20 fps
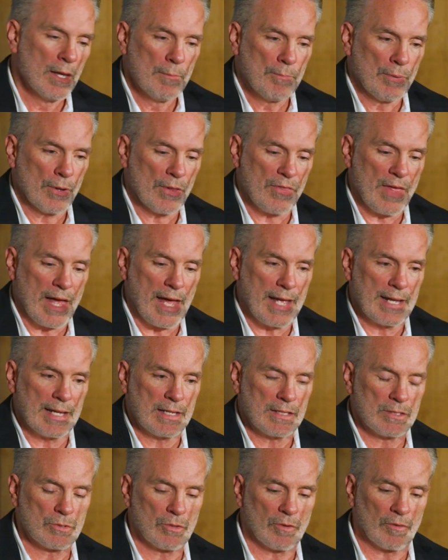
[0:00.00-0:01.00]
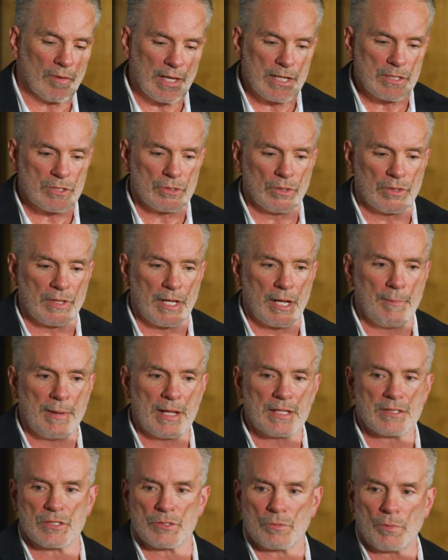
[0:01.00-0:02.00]
put that into a relational
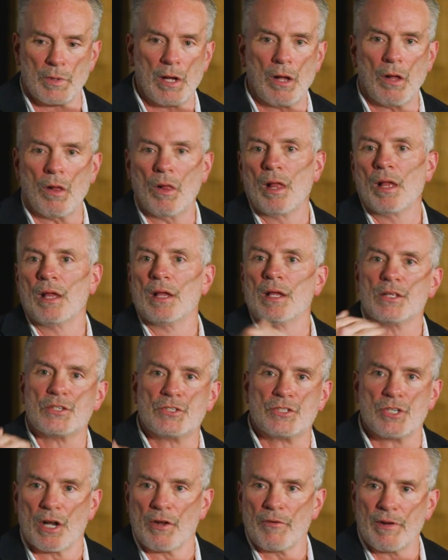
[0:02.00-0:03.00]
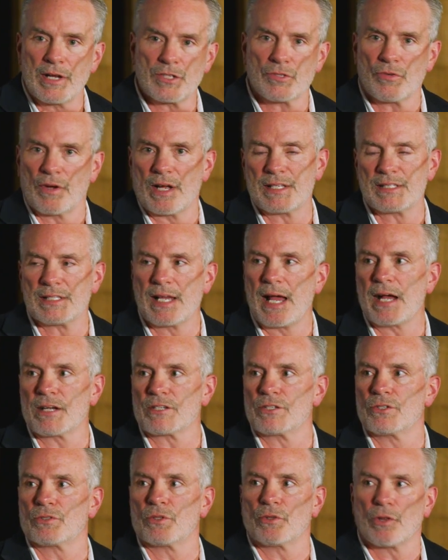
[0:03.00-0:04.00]
database as well, generate
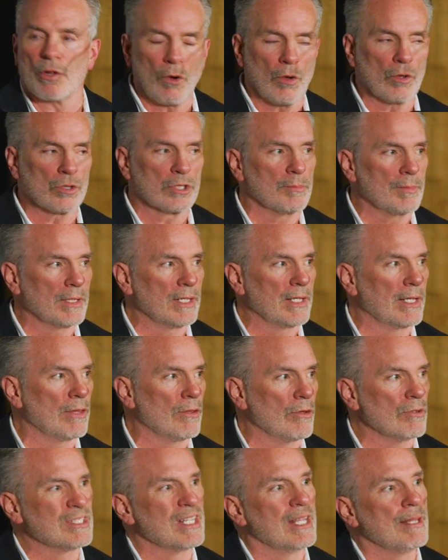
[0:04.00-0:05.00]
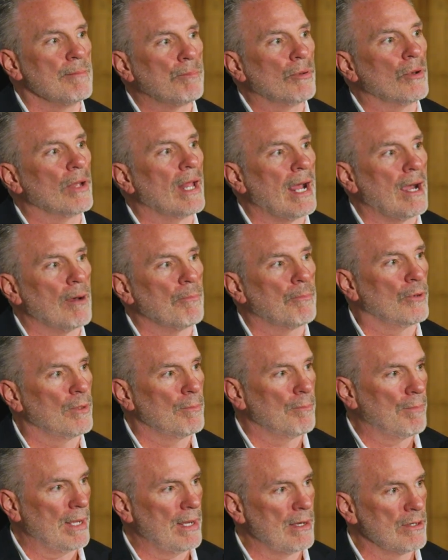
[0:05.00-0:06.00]
transactions so that ultimately those
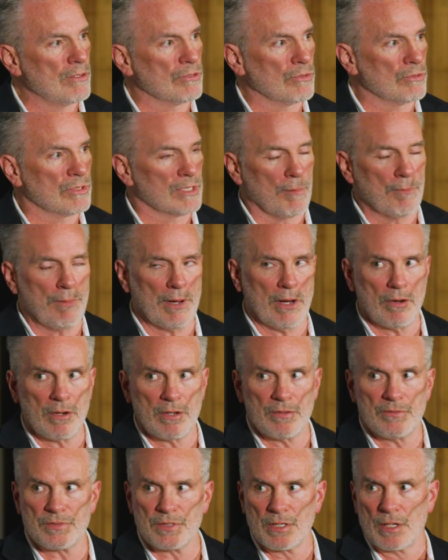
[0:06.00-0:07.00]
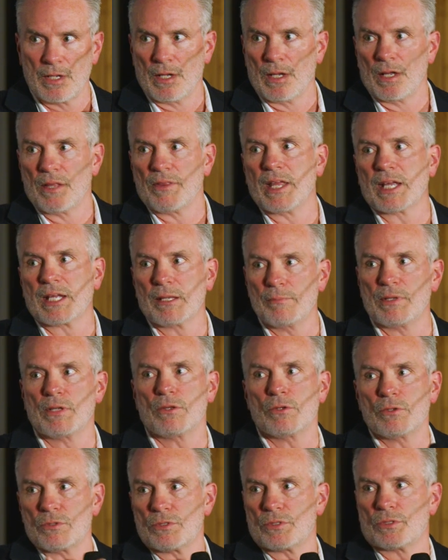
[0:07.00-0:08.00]
input-output pairs, those comparatives, they can be
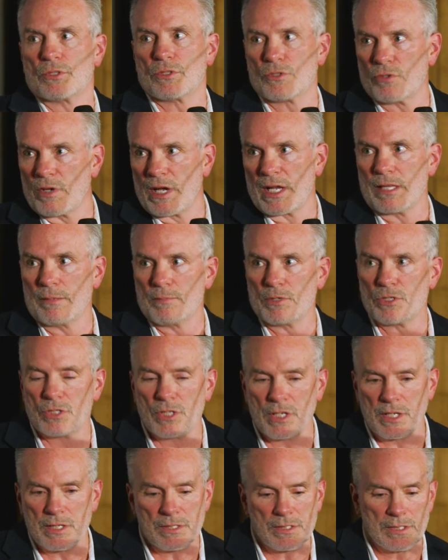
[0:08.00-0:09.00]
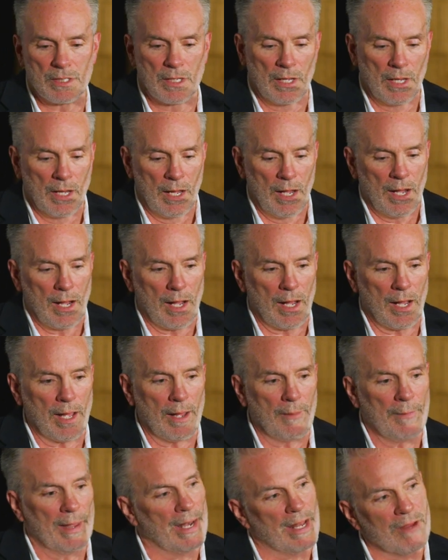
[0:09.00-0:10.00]
used to train the machines.
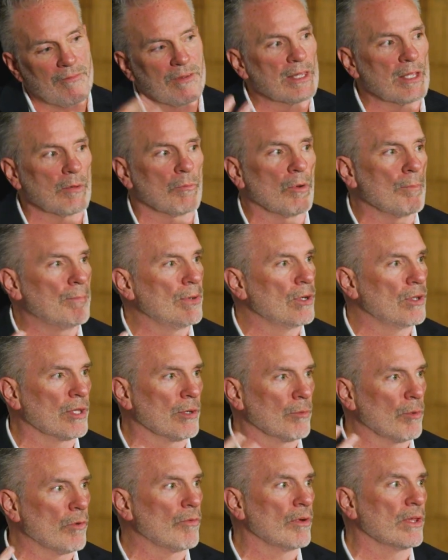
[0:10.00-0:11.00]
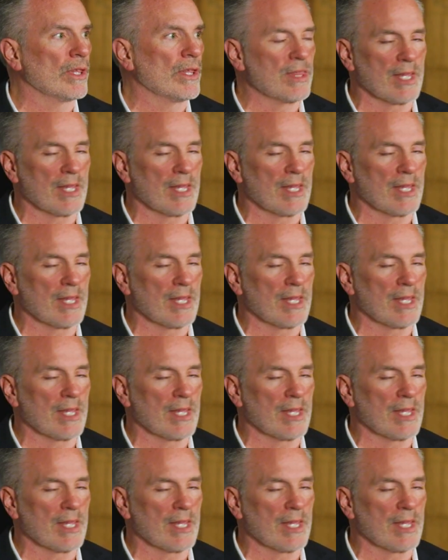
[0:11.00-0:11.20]
And everything we're building, we're really